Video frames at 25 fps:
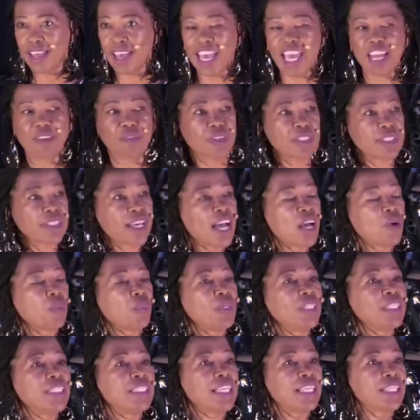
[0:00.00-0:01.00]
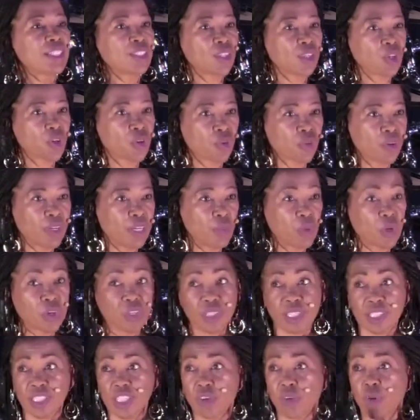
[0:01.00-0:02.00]
every time we disagree, we could
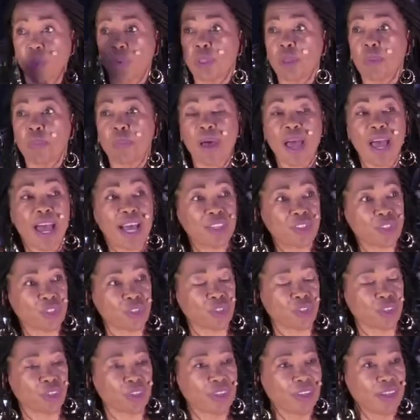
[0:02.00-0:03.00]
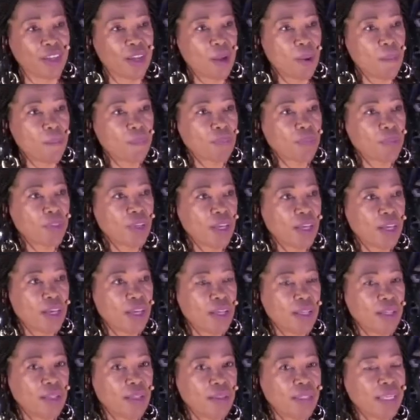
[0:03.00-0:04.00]
disagree with the pastor.
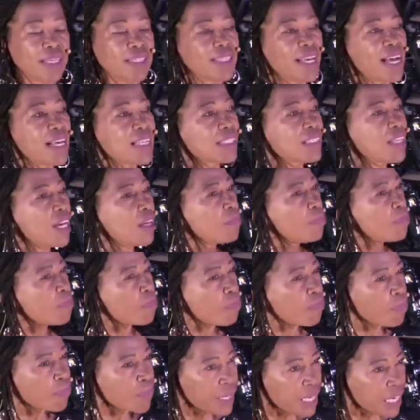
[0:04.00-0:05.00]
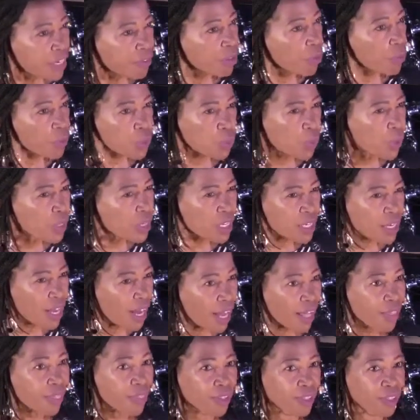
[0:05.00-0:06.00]
Then that's not bearing with one
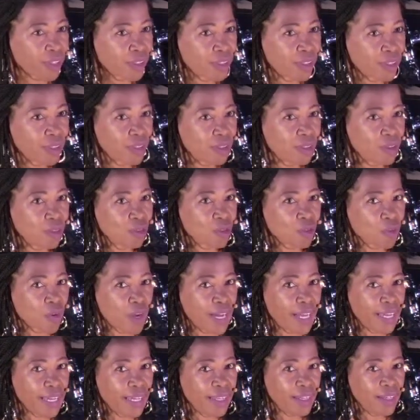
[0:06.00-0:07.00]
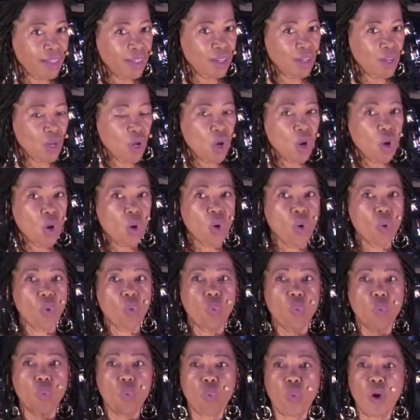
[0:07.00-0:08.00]
another, right?
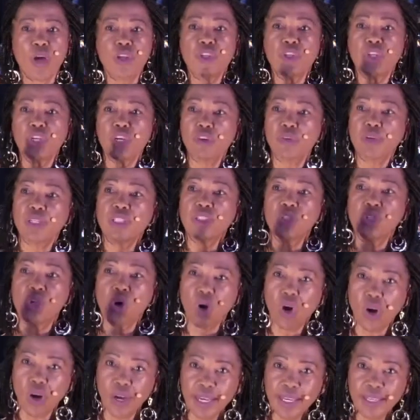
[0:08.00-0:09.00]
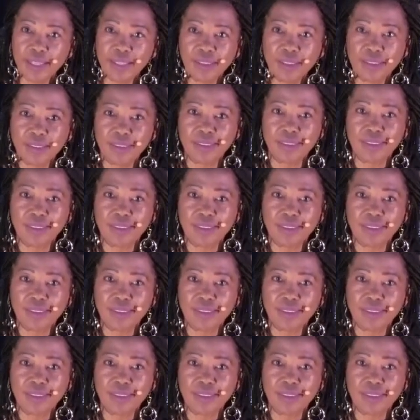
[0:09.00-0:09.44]
When you're annoyed